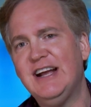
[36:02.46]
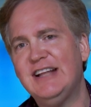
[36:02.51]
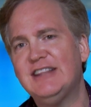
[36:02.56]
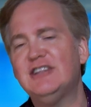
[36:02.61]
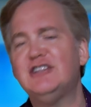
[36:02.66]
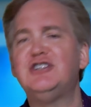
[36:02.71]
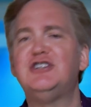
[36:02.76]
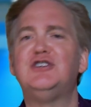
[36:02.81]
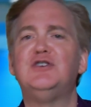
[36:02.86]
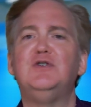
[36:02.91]
at
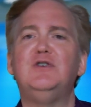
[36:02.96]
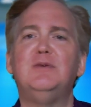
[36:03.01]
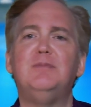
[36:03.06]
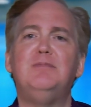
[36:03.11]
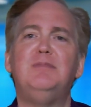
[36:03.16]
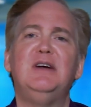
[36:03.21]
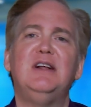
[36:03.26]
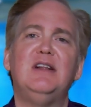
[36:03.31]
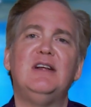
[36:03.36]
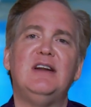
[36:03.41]
the
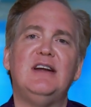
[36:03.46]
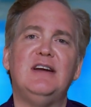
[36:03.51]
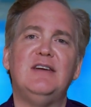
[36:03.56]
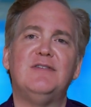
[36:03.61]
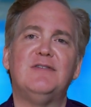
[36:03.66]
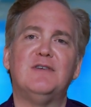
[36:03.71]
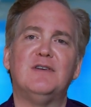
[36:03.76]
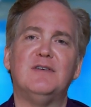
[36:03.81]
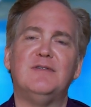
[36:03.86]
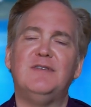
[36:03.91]
suitability
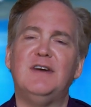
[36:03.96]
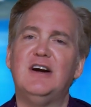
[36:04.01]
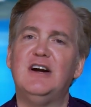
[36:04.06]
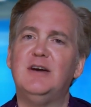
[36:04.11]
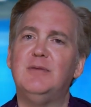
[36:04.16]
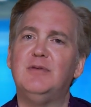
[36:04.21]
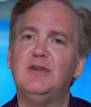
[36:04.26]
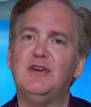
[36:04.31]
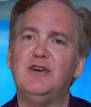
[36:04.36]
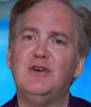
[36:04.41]
for a
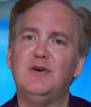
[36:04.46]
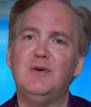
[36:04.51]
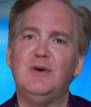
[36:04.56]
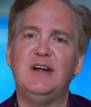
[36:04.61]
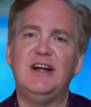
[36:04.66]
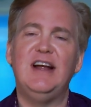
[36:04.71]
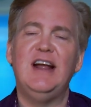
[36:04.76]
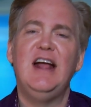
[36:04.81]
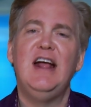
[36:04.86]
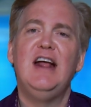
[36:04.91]
variable
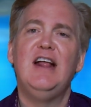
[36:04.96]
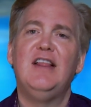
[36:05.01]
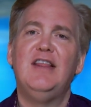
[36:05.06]
annuity,